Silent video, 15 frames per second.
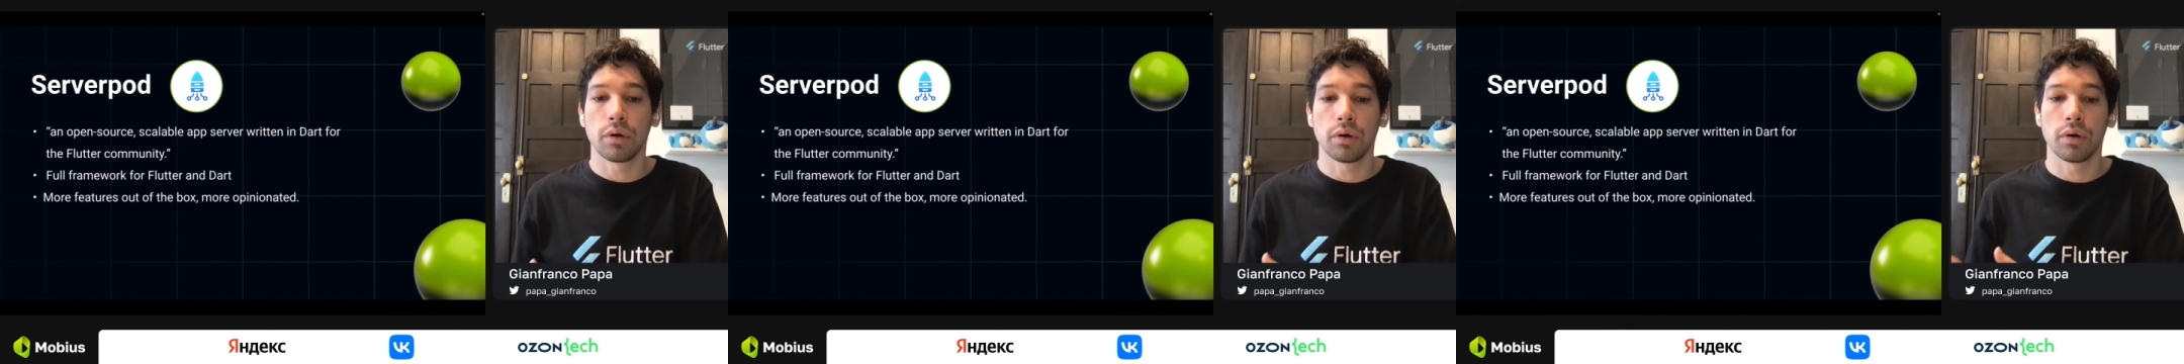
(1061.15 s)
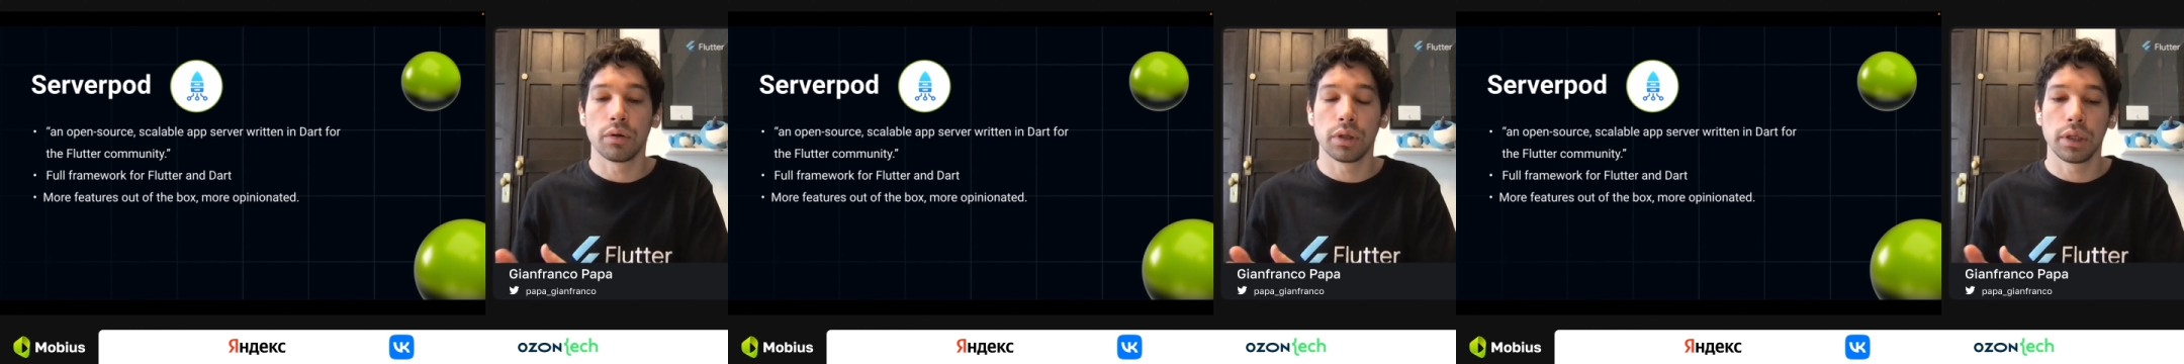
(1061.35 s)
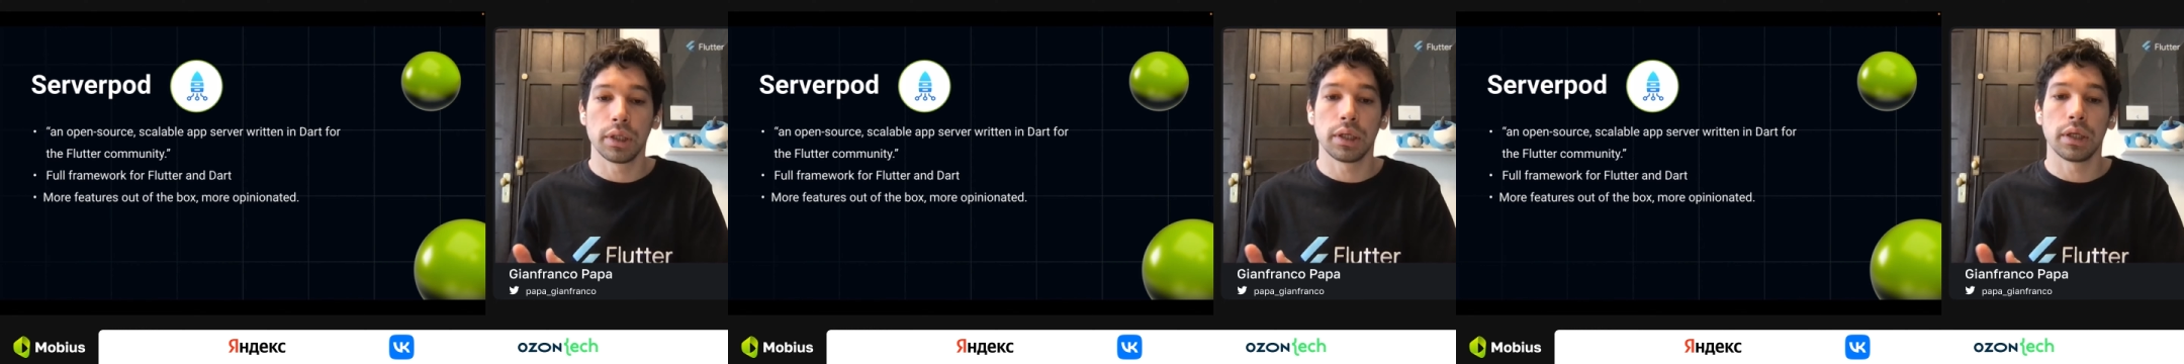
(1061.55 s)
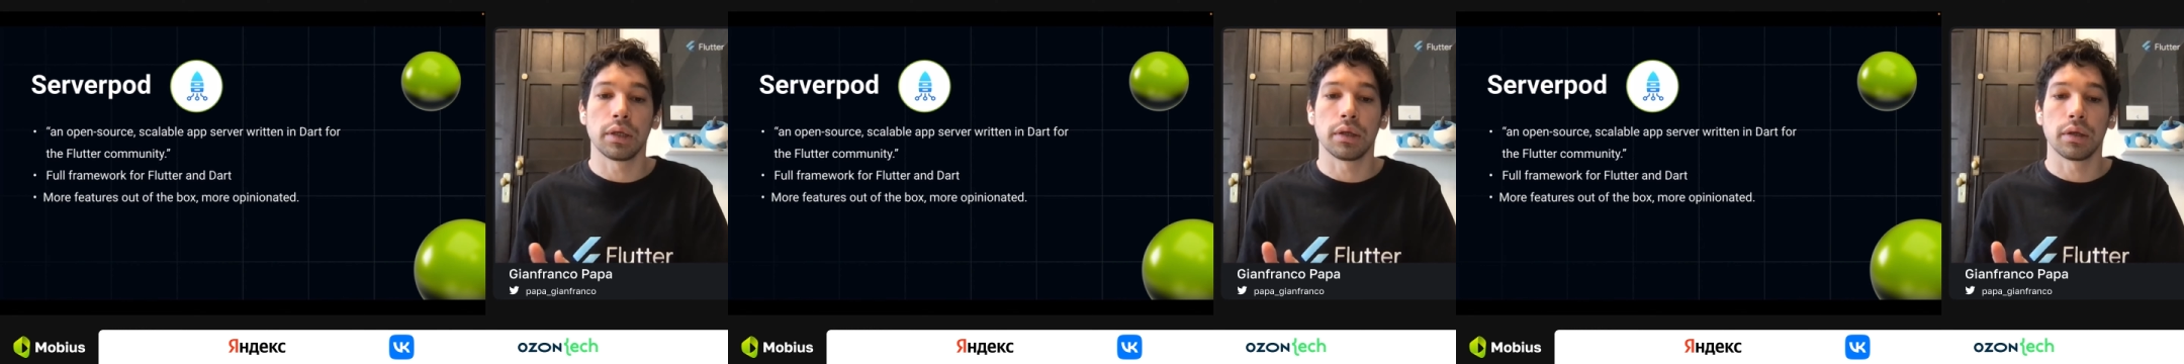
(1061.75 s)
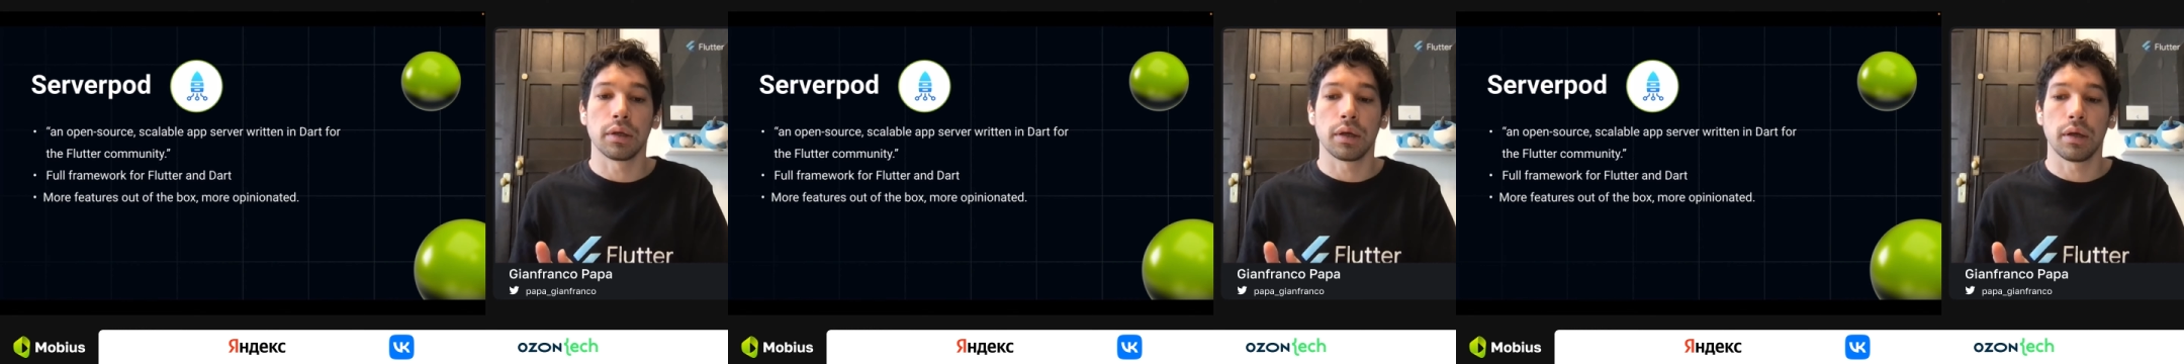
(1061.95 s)

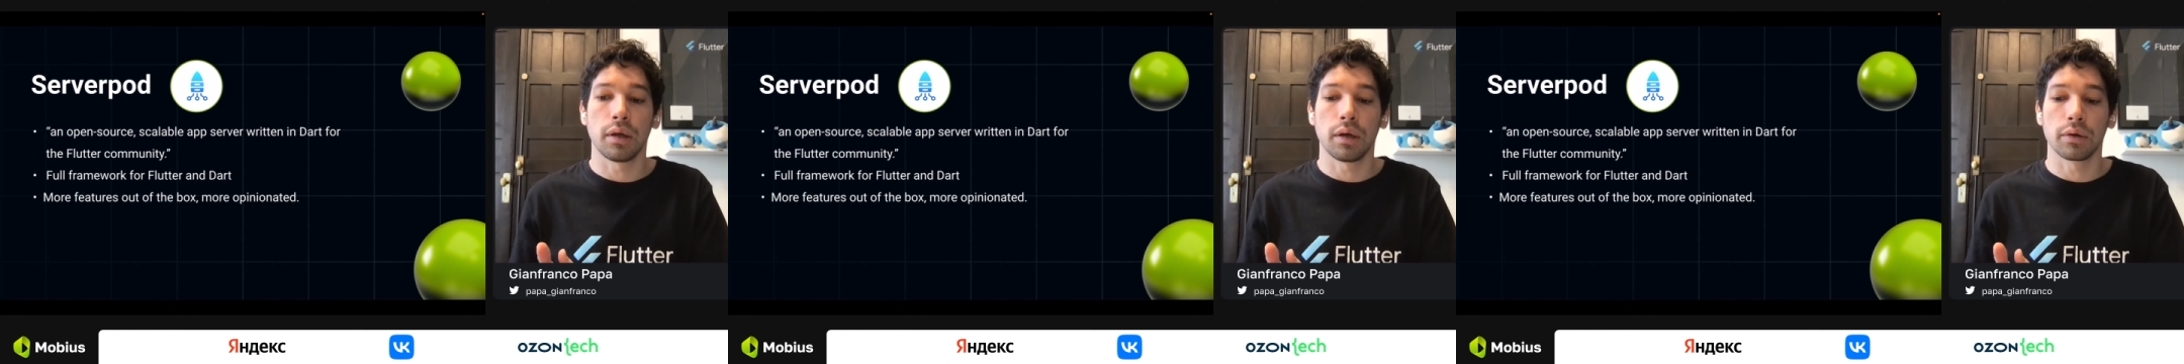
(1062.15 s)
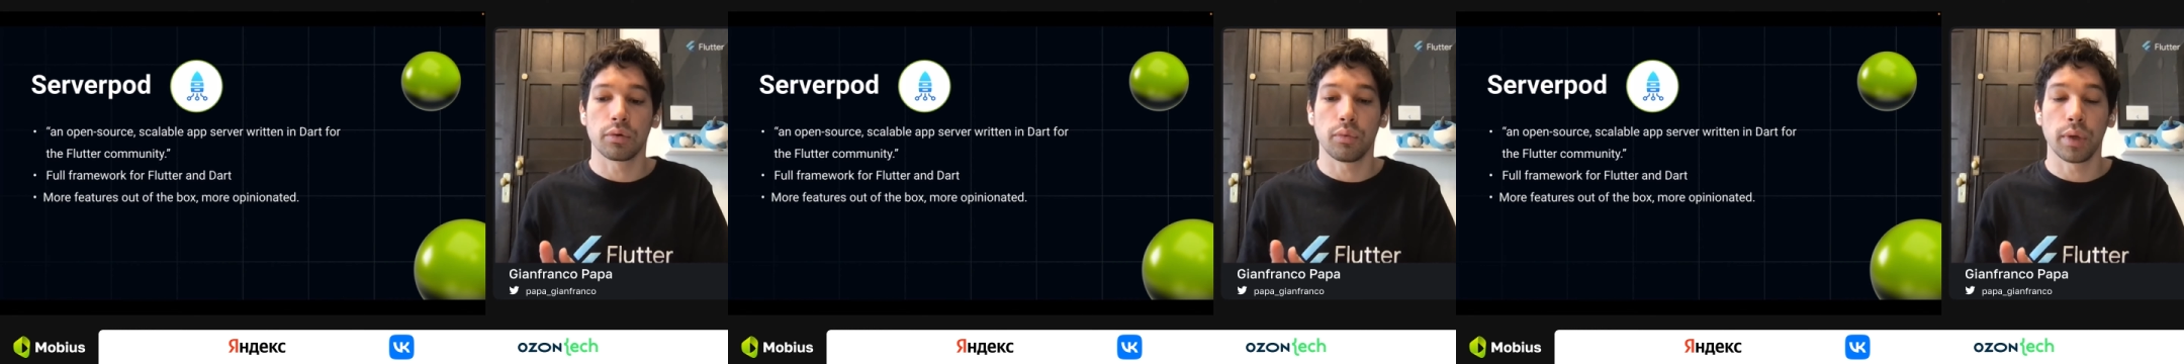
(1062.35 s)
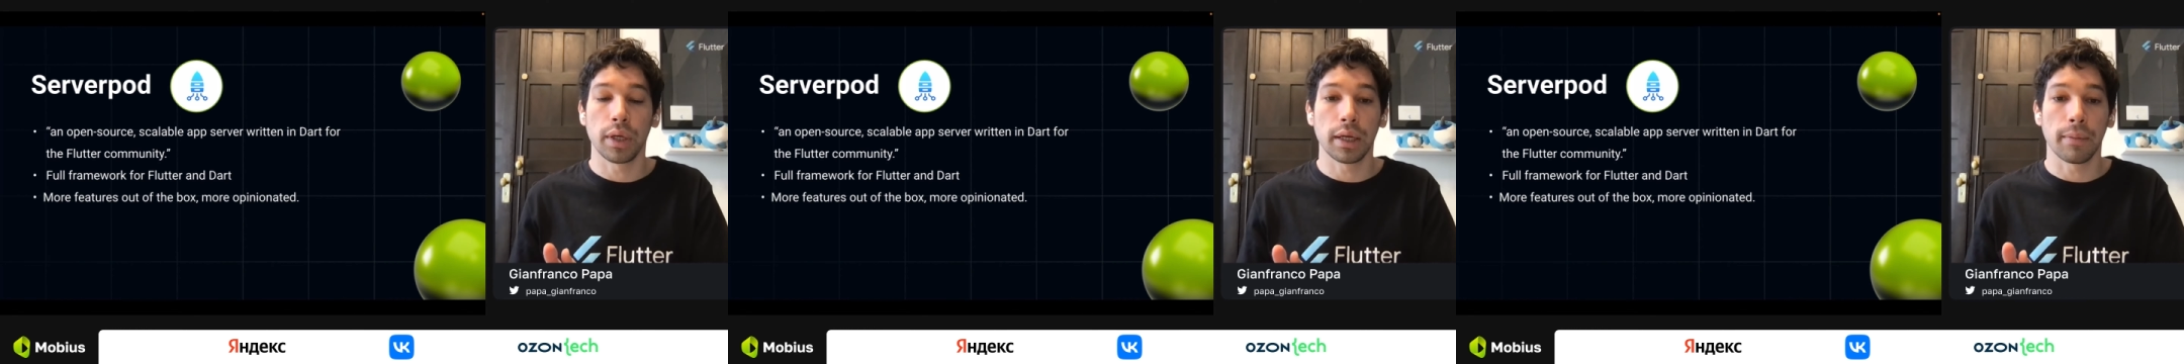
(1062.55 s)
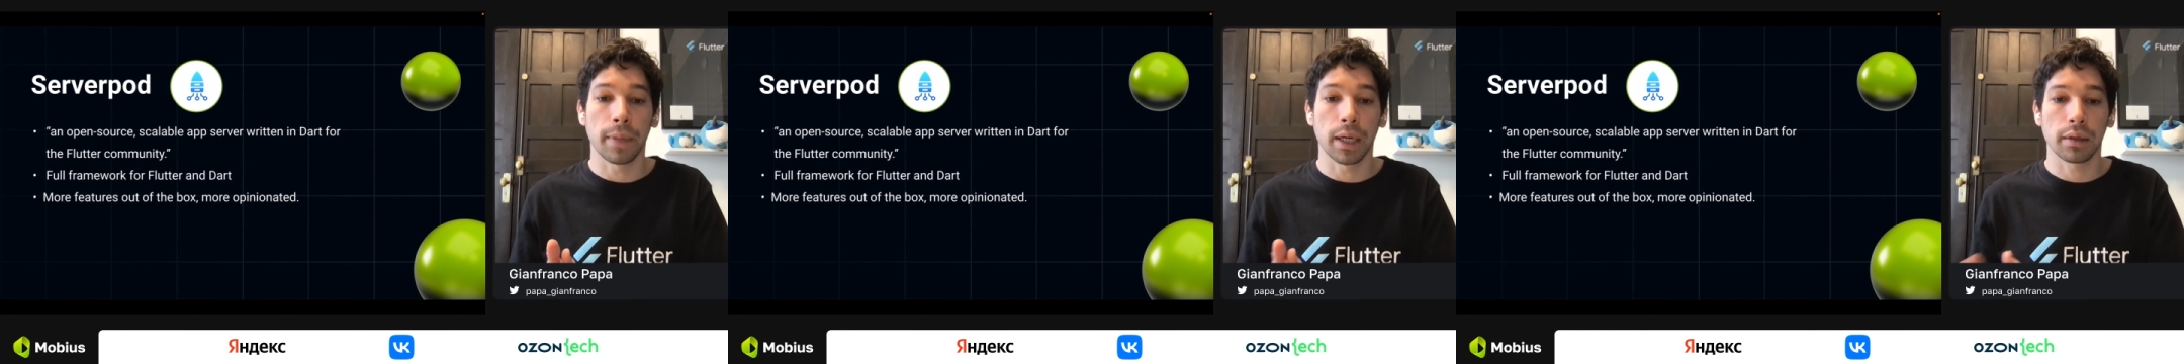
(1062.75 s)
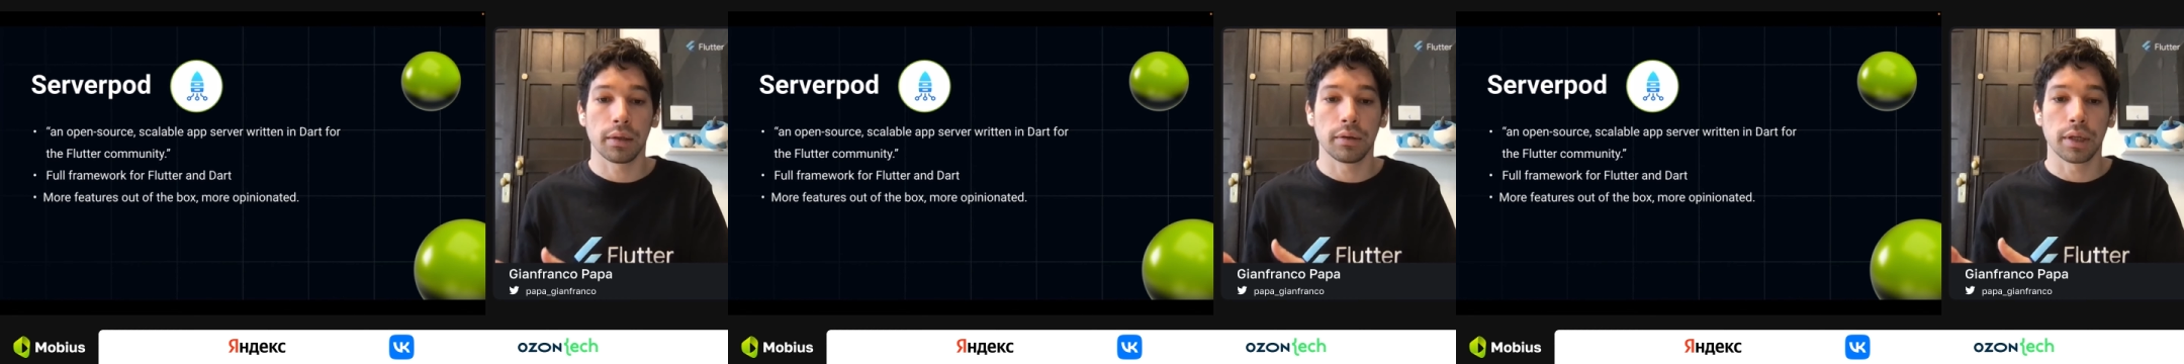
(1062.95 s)
only uh, create a
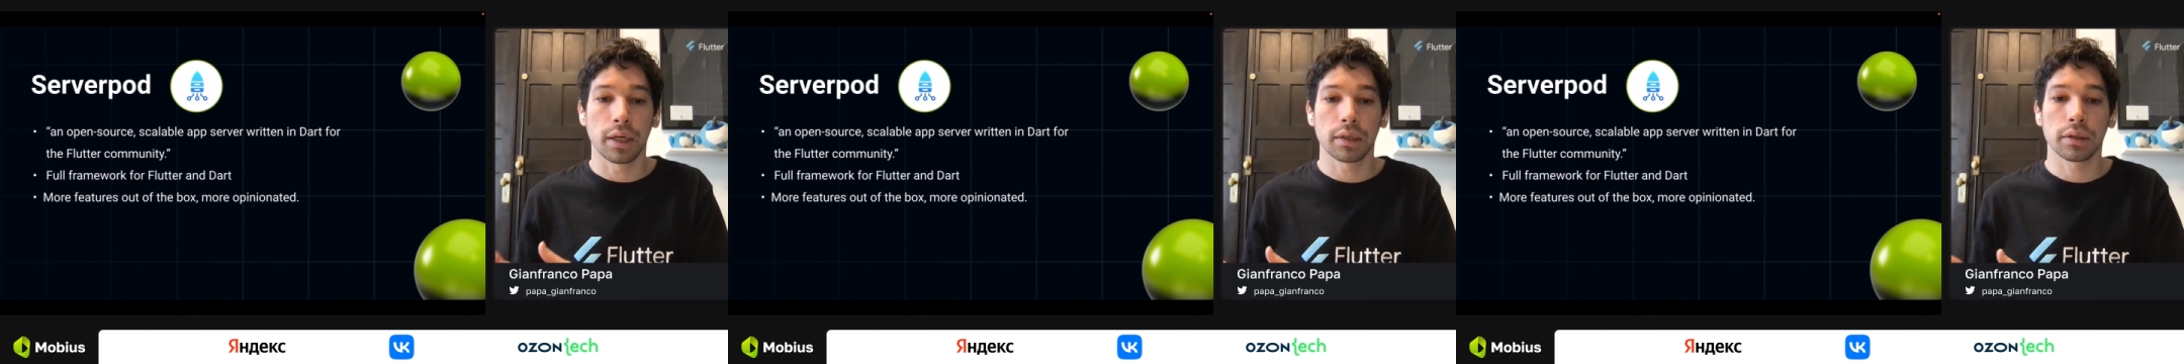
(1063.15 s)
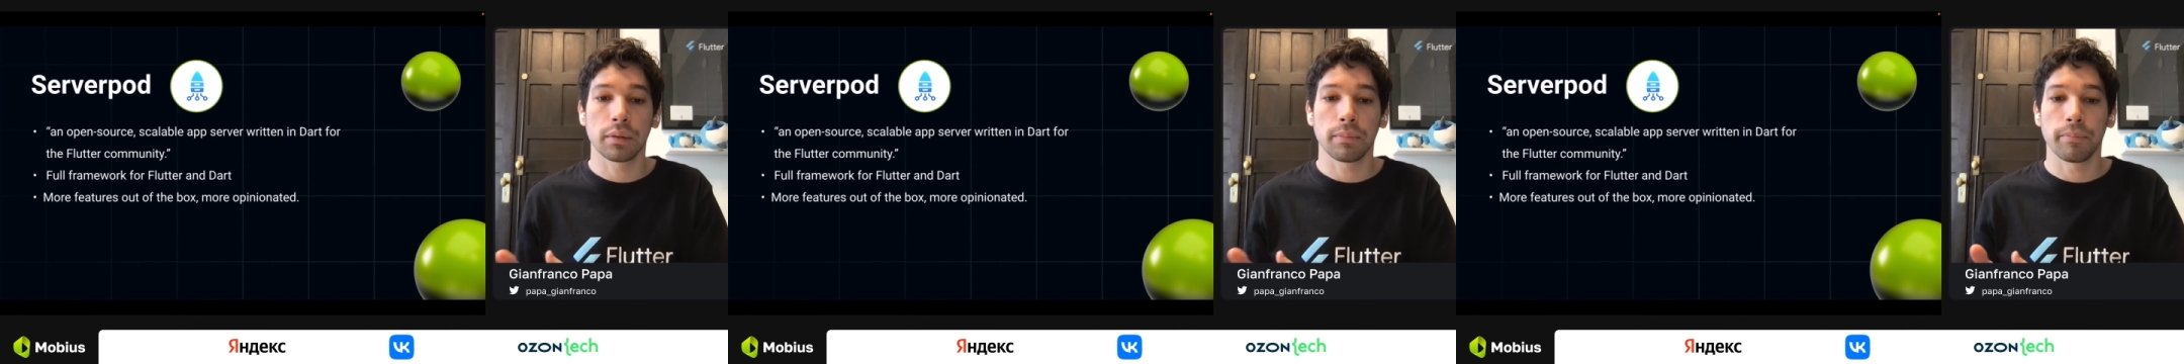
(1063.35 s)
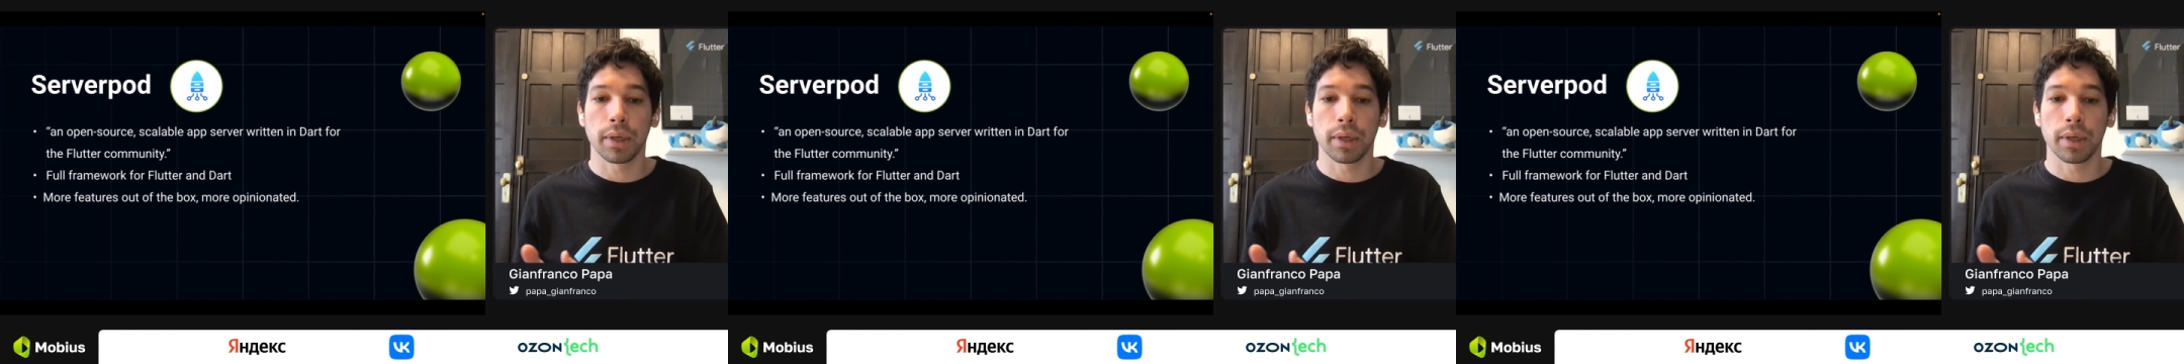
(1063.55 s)
backend in Dart,